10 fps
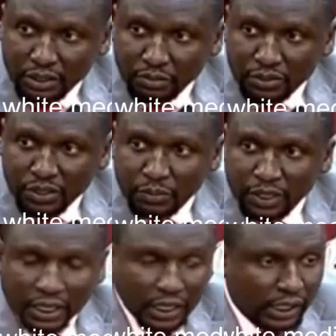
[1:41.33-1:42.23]
Mr.
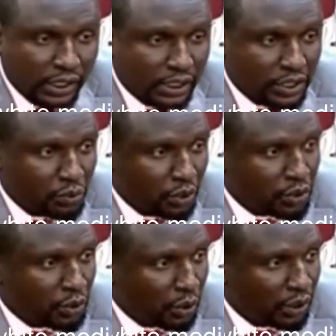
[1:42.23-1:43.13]
Speaker, there is what
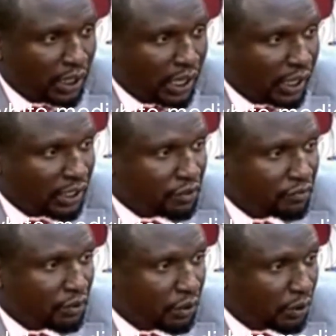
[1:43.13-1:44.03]
you call the hierarchy
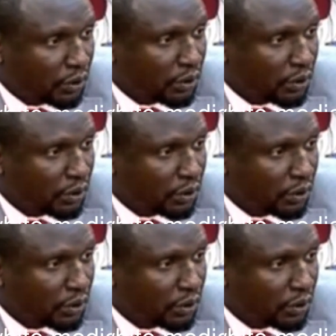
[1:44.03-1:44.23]
of law,